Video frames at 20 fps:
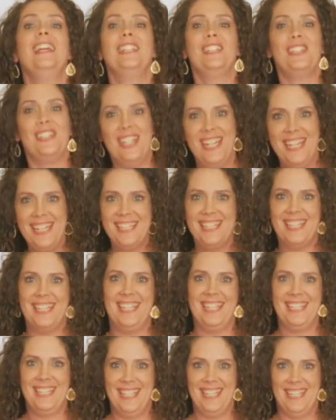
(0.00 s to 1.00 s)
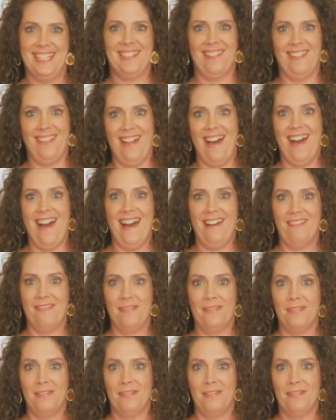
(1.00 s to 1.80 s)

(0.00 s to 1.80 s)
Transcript: Jesus is alive.